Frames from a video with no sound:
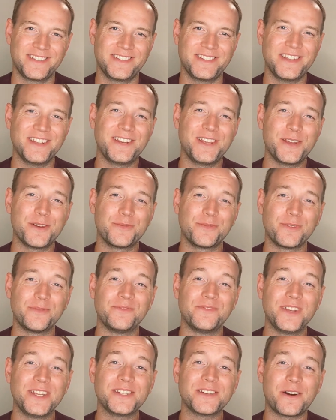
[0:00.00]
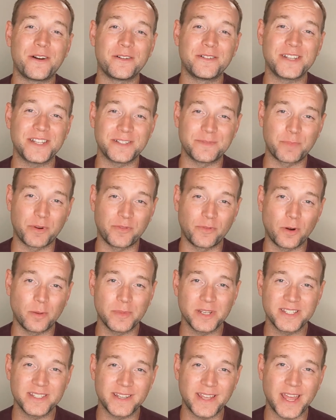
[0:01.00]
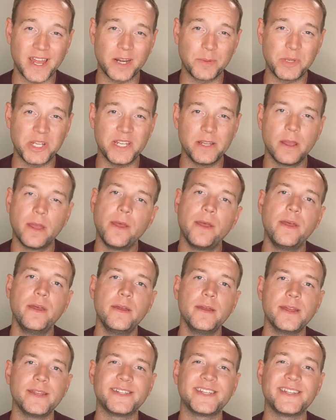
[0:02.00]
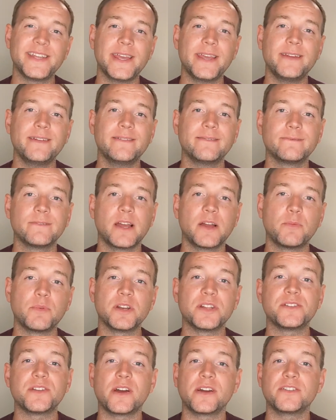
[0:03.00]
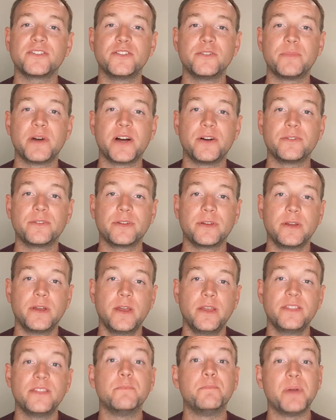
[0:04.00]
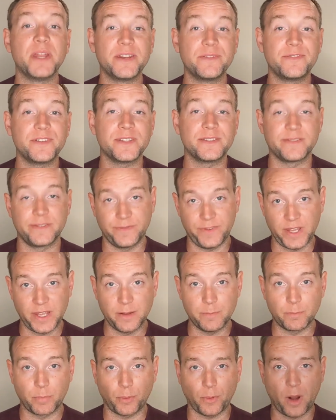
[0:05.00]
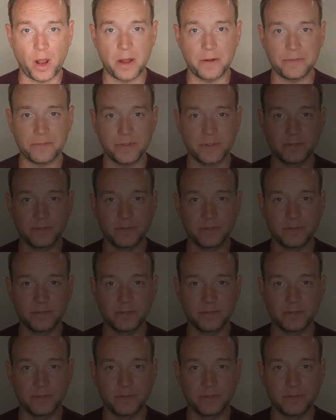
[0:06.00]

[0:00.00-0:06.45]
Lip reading: Sid here from Vita Artis Performance Academy, and today I want to talk to you about the benefits of improv.